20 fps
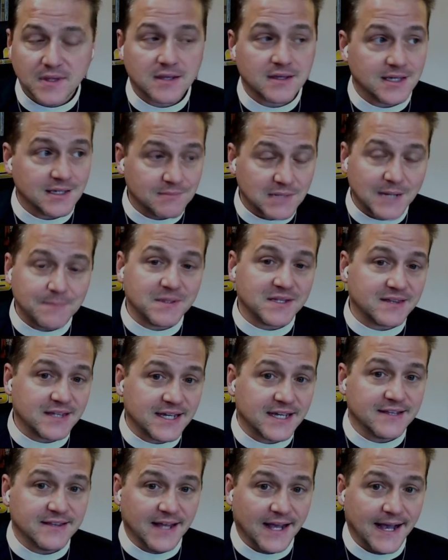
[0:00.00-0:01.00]
He might be
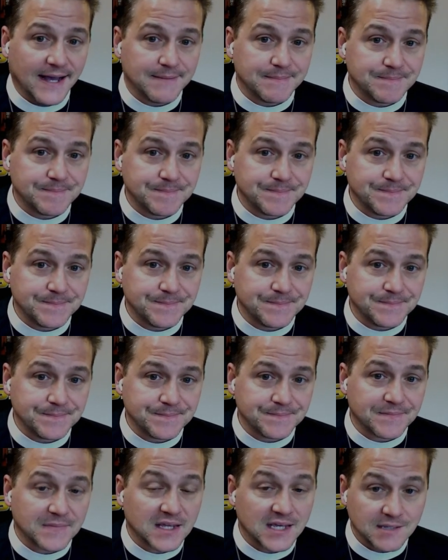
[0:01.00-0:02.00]
thinking that.
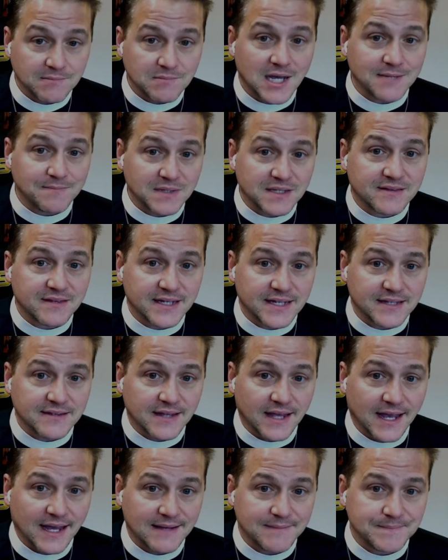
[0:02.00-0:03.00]
He might be thinking
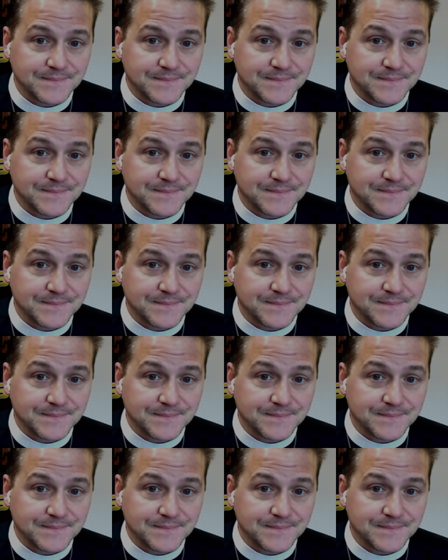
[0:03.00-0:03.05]
that.